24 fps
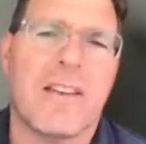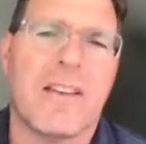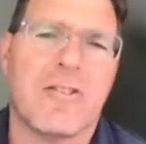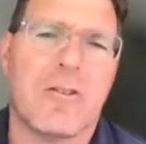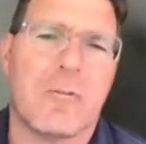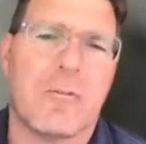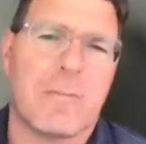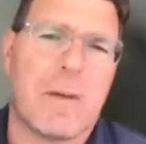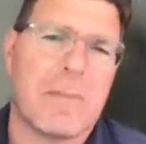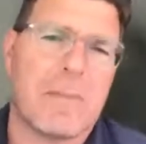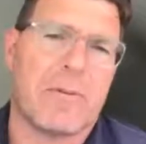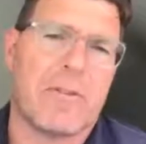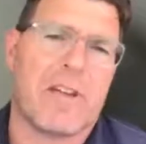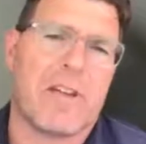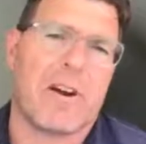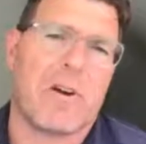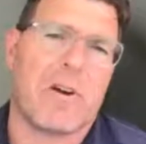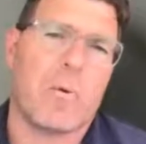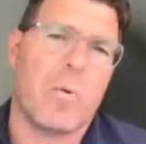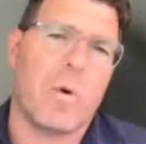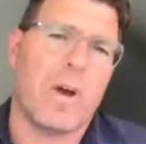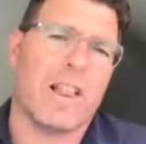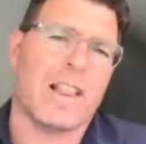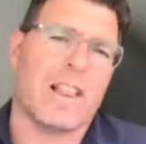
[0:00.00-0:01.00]
people that are
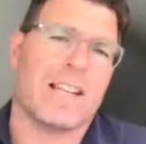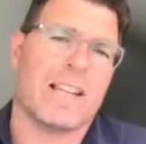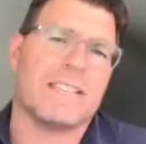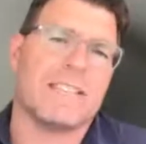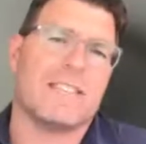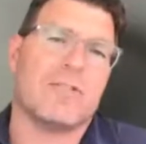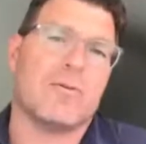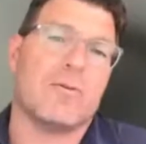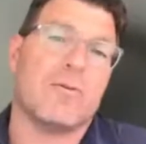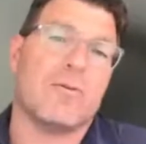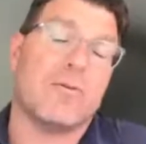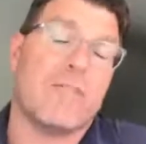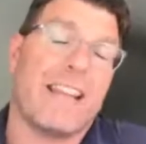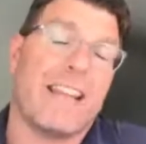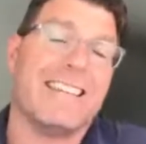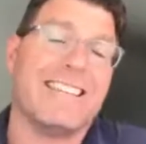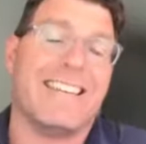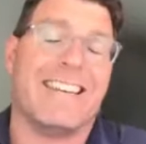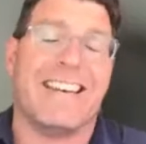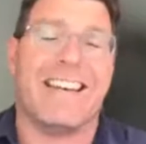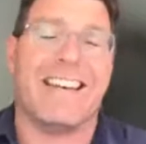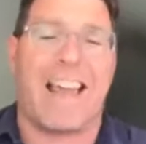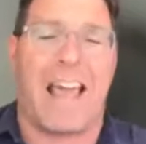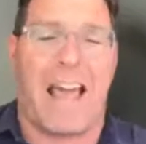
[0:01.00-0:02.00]
willing to, they
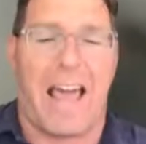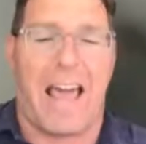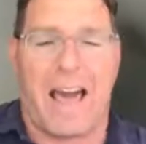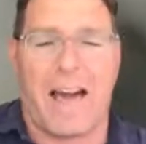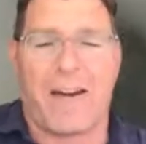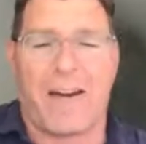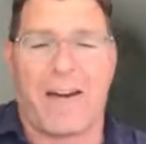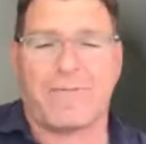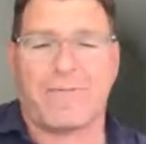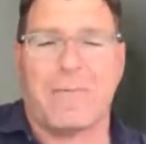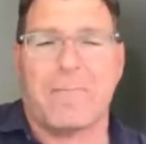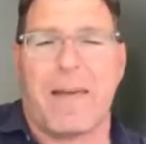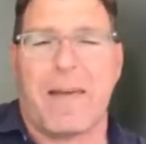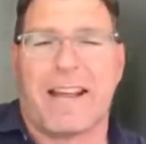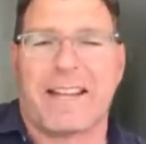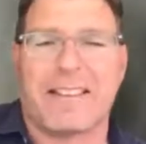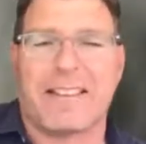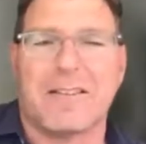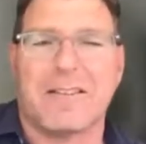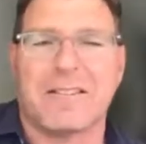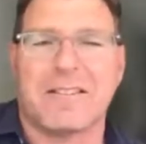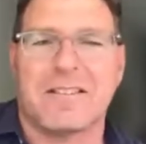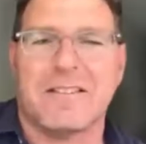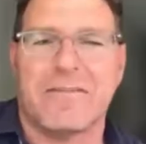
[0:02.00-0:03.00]
didn't have to make
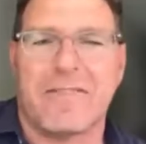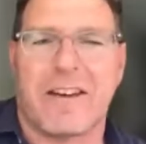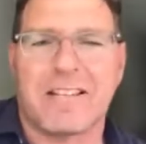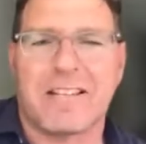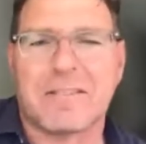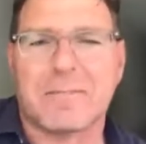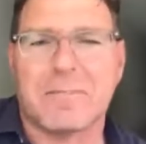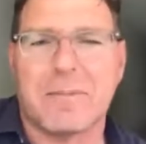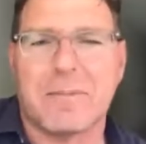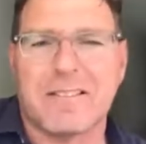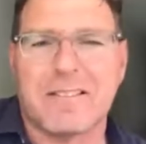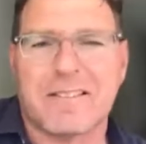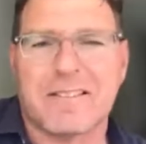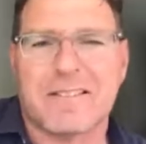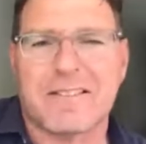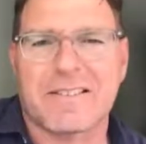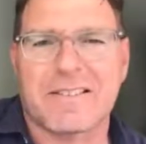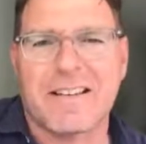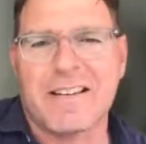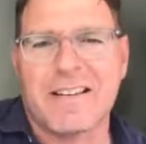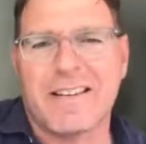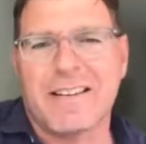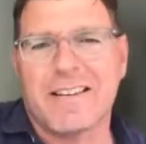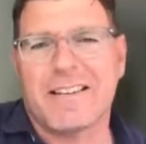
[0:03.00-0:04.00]
those investments,
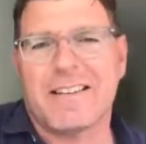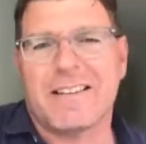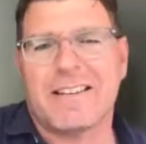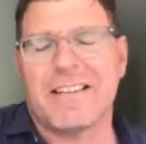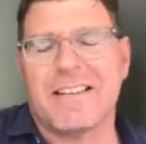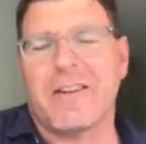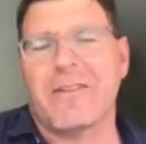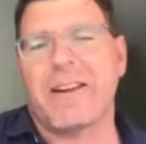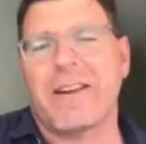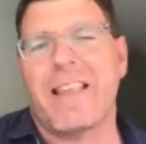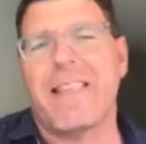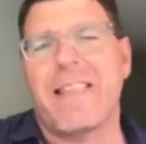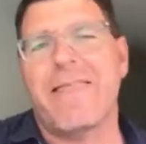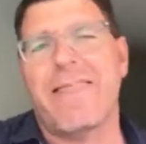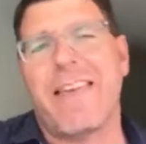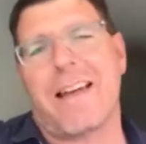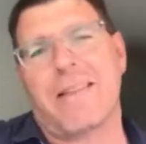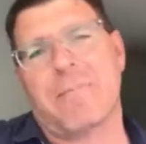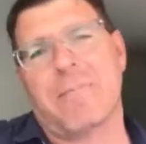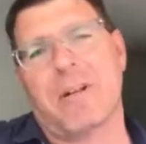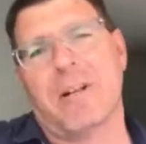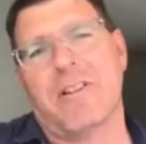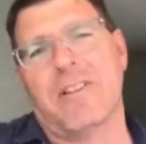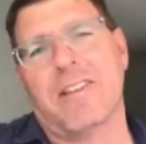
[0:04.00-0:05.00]
in
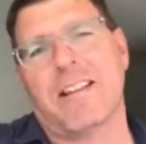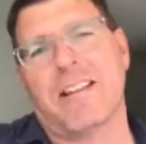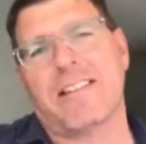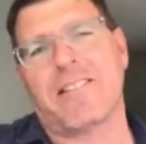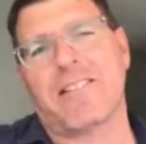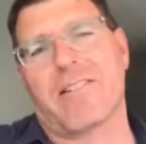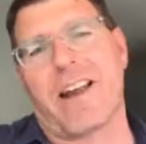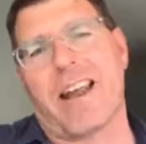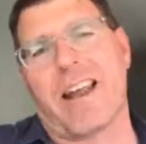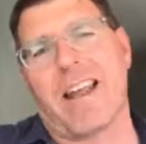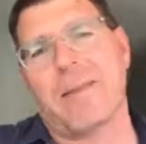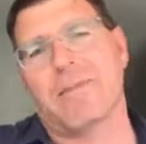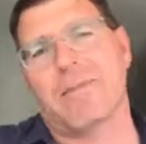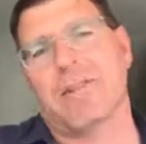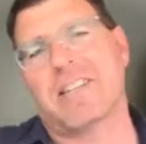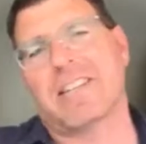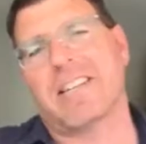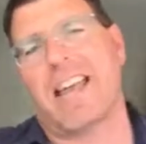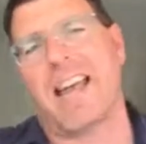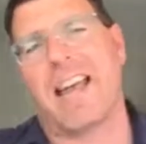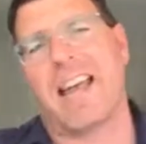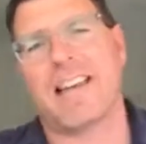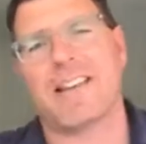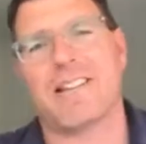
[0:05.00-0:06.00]
that building. They're able to
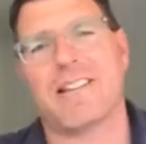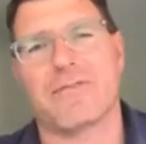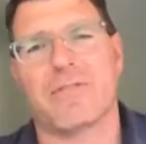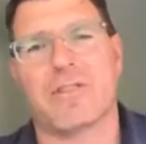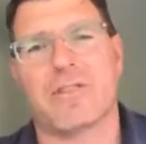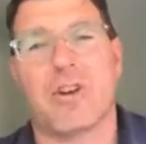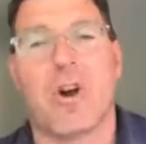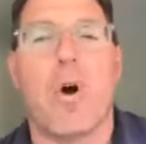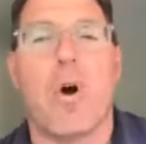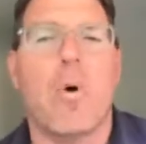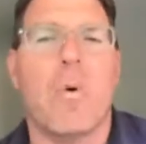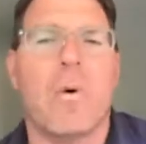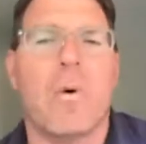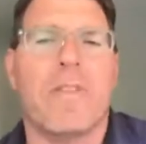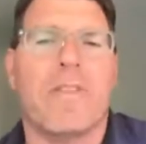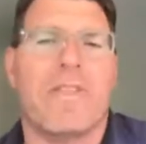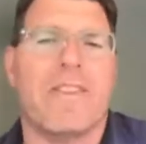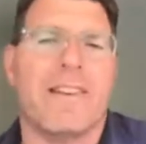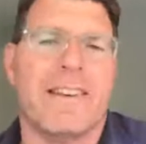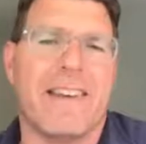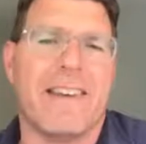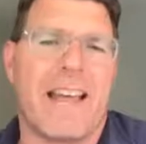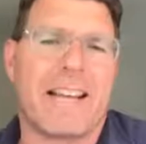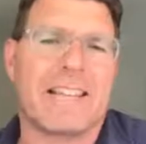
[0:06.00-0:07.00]
kind of go with
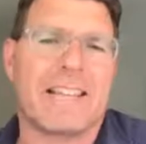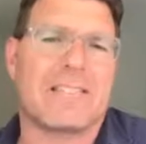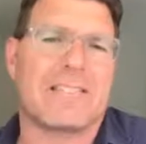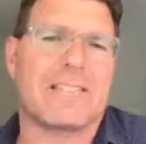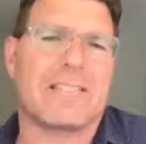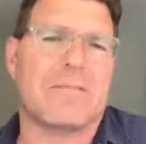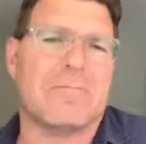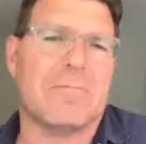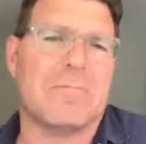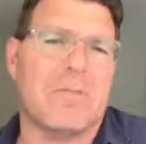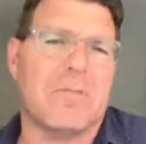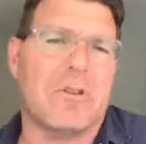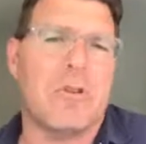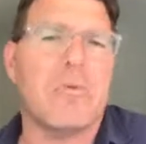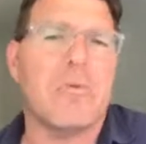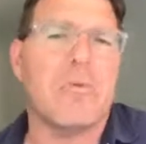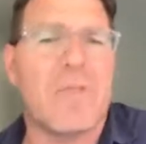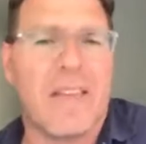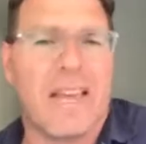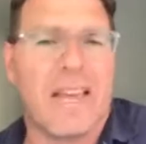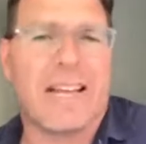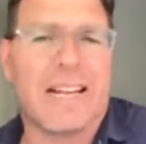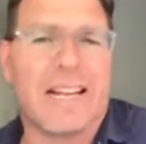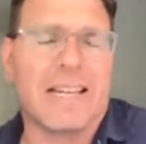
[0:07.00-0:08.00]
the next new
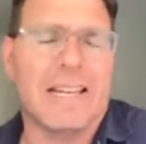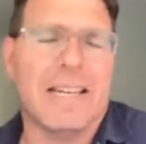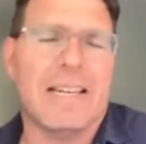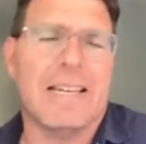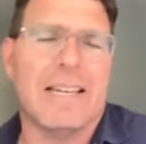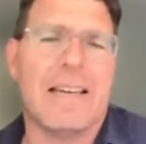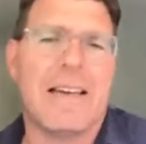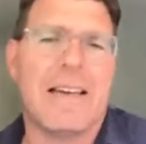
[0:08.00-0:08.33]
thing.